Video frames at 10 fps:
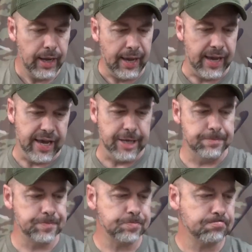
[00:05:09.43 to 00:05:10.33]

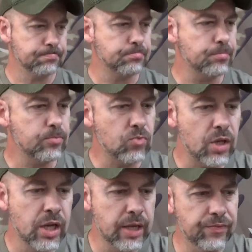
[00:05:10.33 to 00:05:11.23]
And
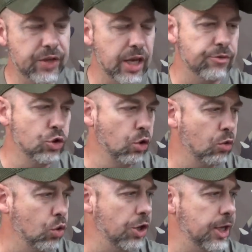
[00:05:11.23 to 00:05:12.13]
if you are
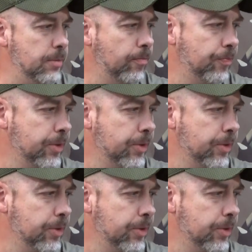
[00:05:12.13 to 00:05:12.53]
wanting